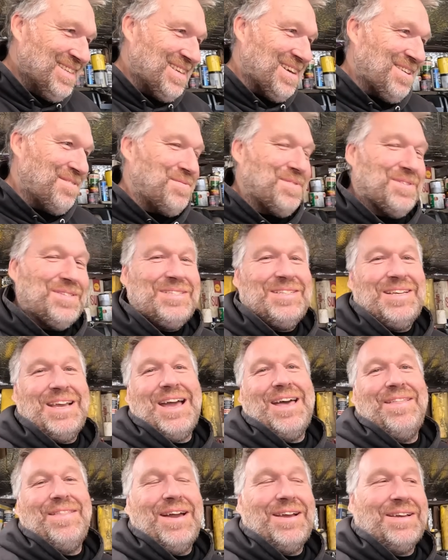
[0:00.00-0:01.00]
So we'll see
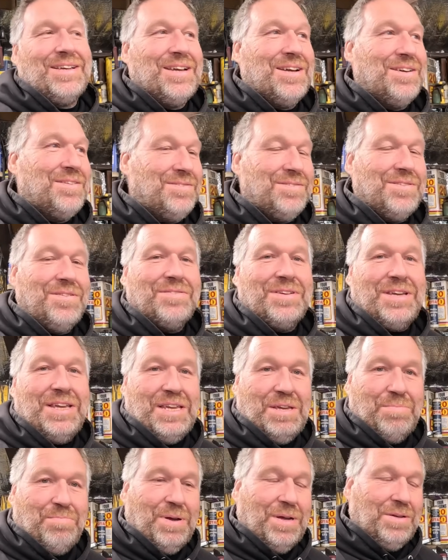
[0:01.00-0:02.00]
how that goes. I'll
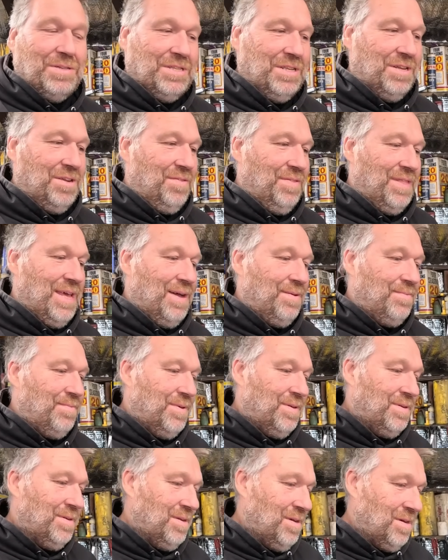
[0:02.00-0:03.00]
keep you posted on that
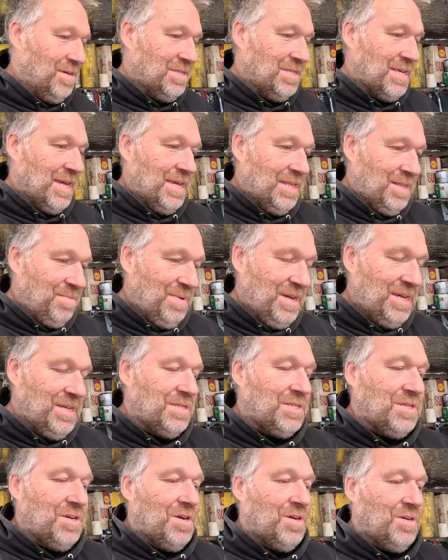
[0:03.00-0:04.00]
one. Like I say, in the
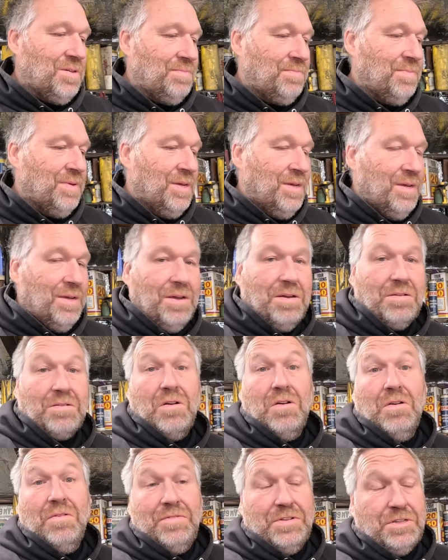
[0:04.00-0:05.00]
meantime, I've
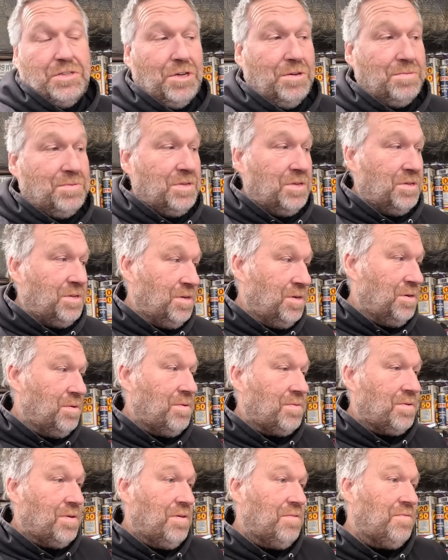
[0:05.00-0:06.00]
got other jobs to
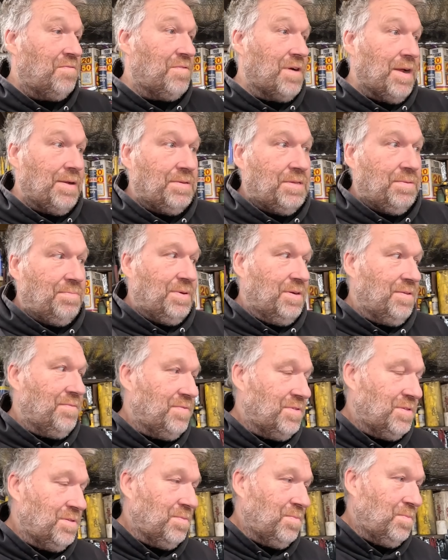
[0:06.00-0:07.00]
do. I've got a frame to
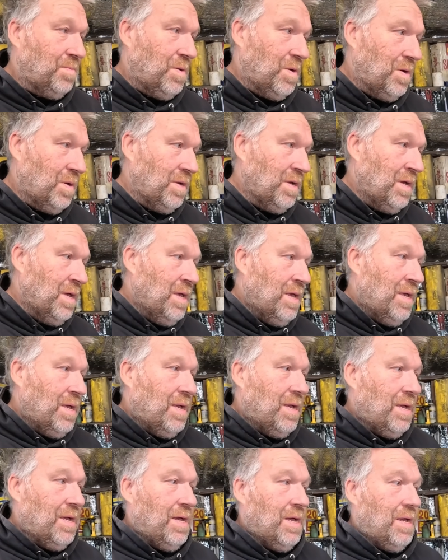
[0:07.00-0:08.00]
build for someone,
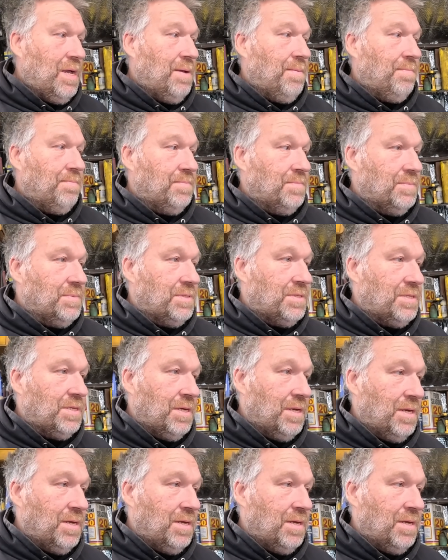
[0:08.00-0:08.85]
and